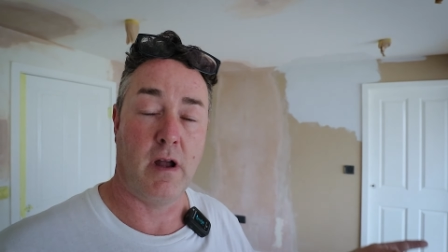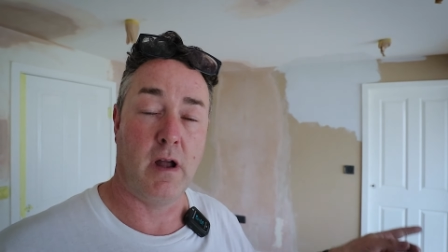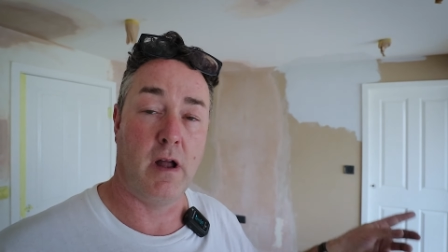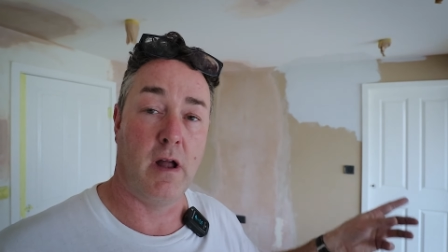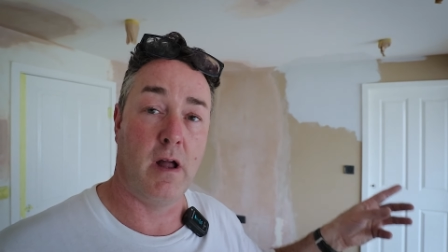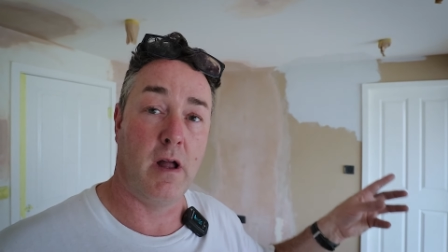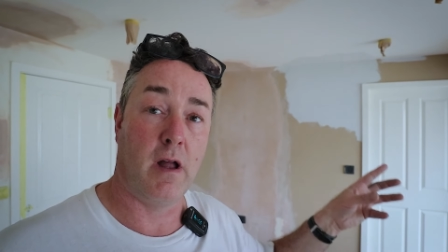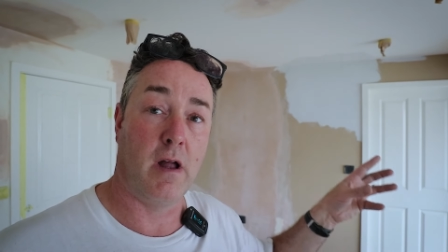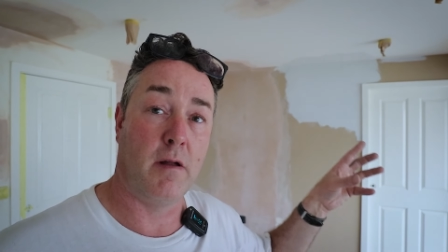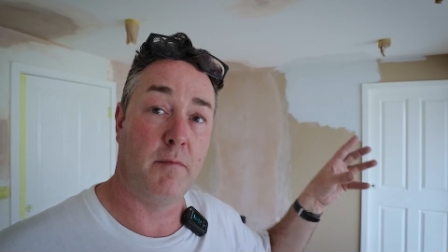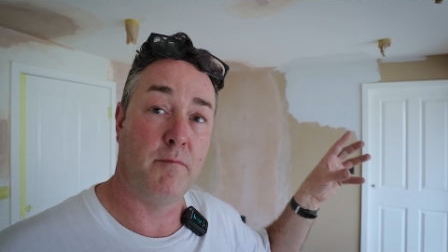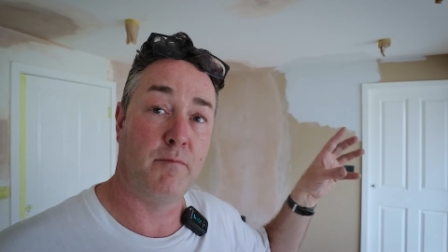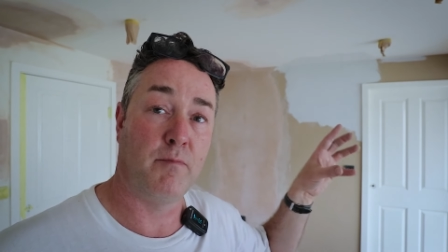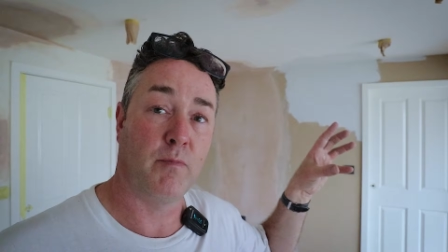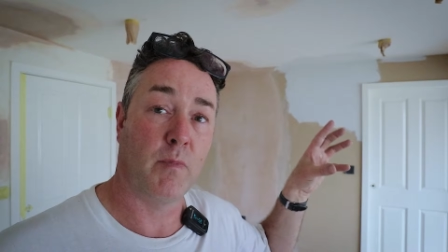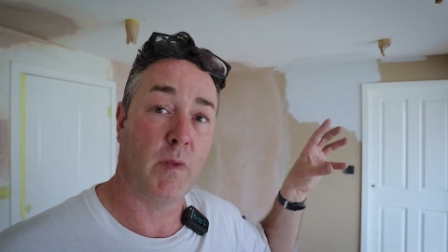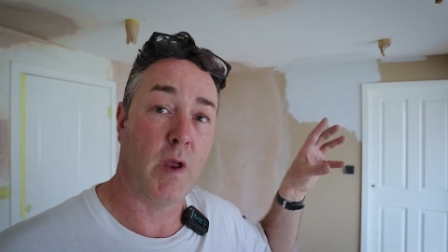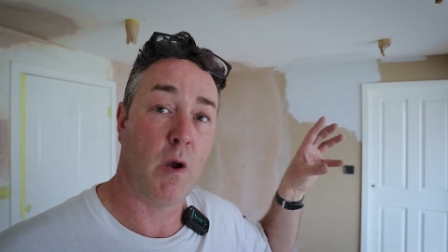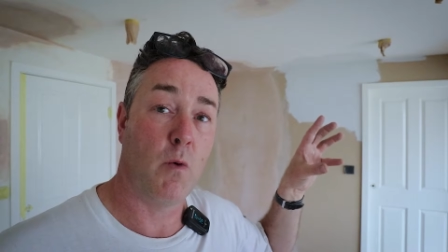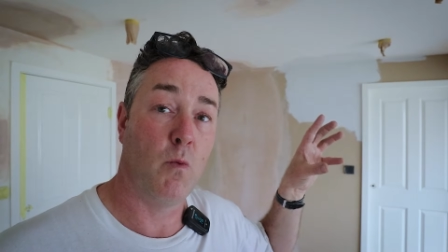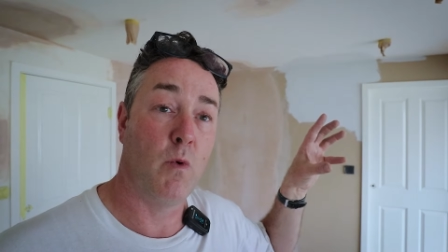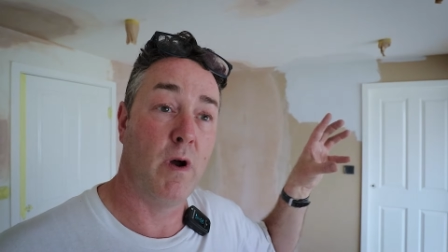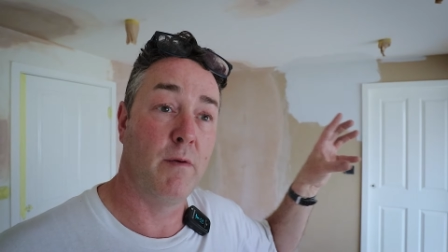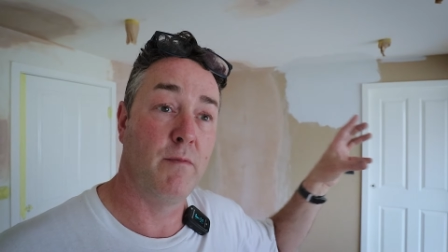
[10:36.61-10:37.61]
um,
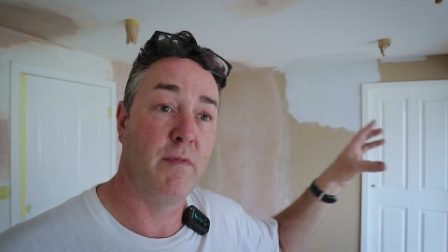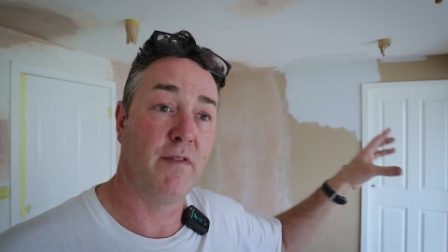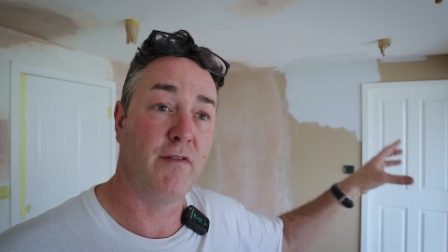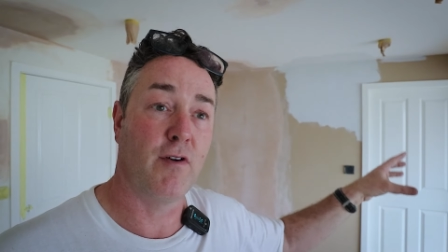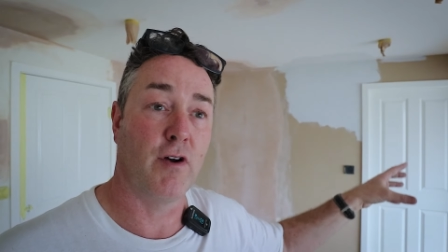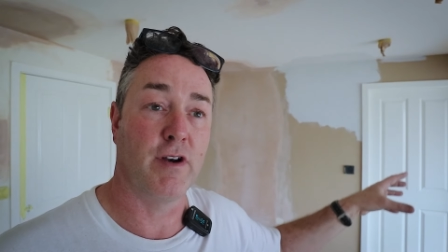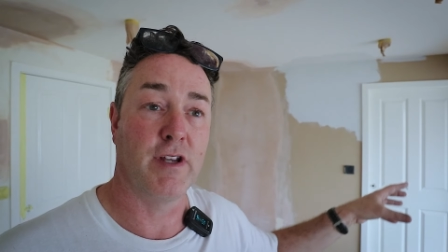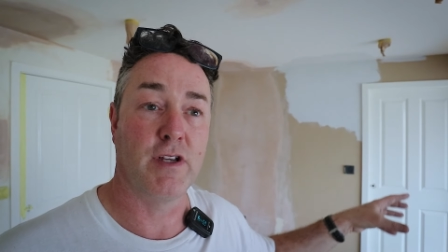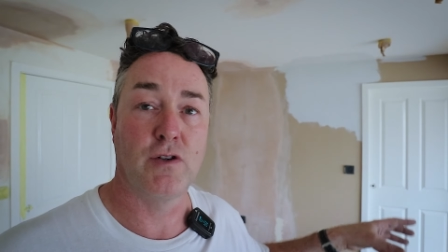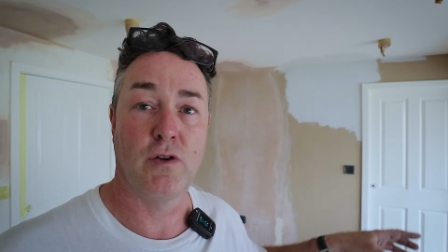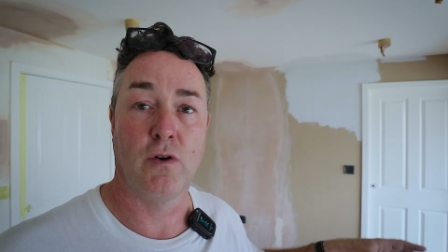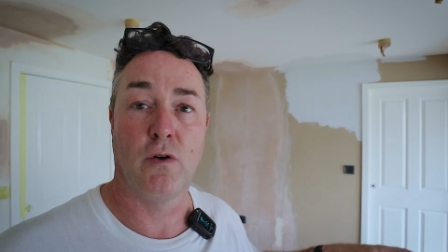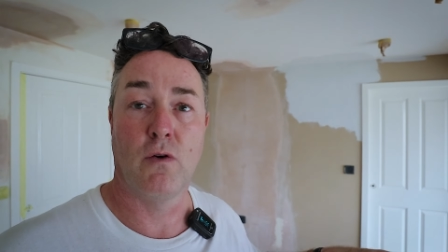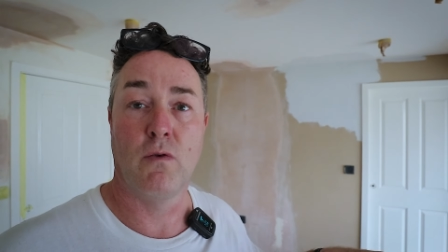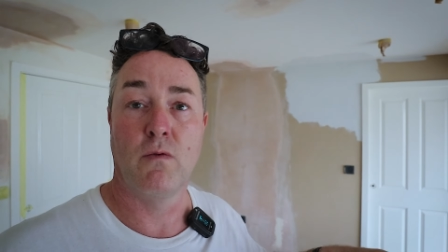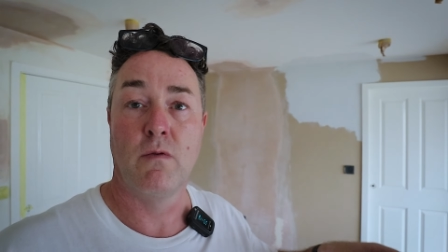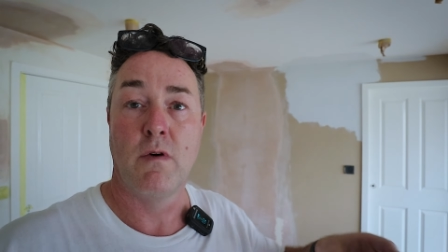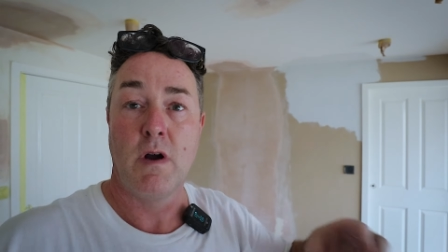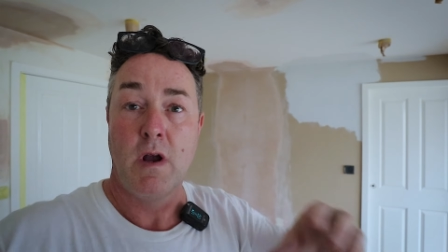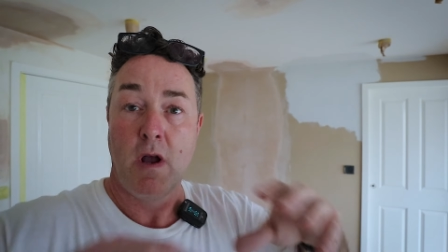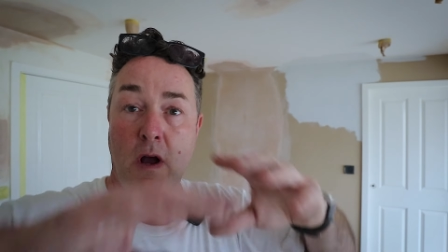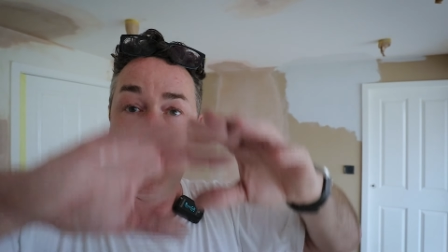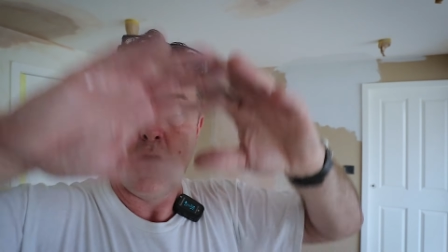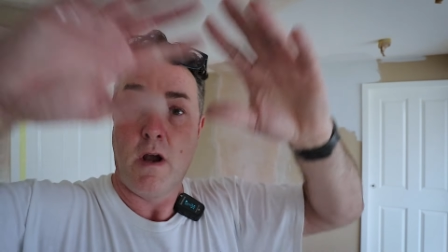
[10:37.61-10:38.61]
when we've got it all